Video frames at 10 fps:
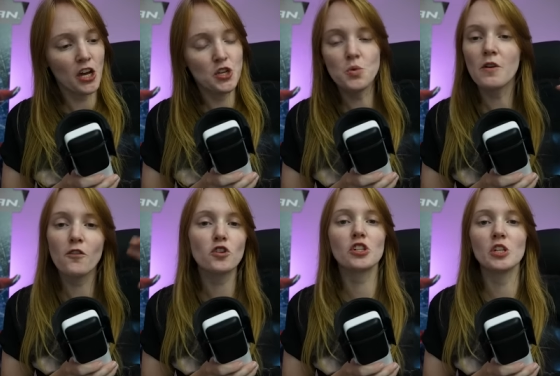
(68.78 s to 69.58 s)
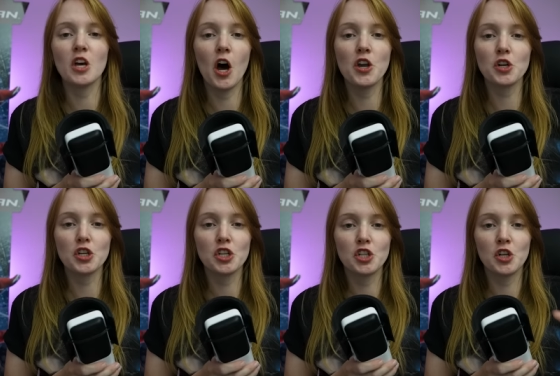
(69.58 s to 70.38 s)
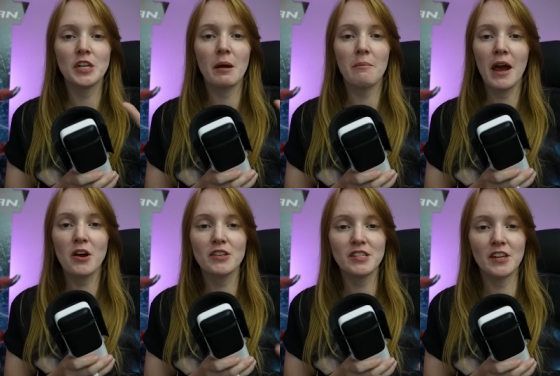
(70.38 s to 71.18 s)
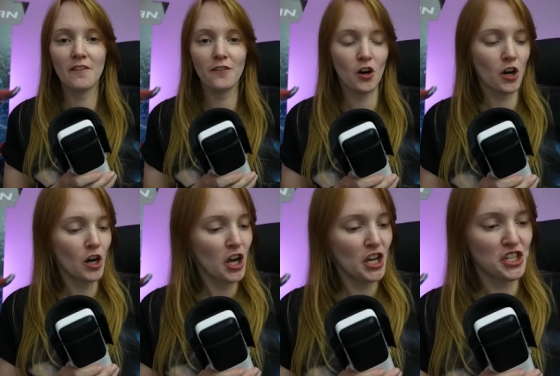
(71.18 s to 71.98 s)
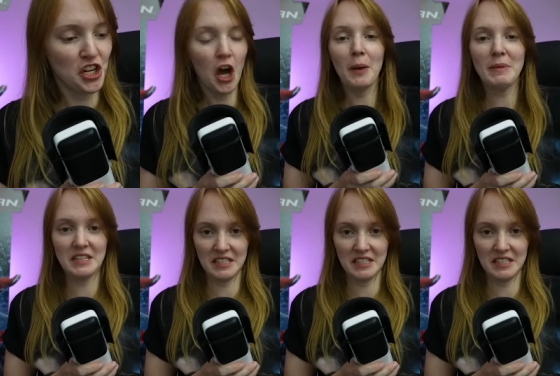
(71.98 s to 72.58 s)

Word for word: universally understood comparison for Dommy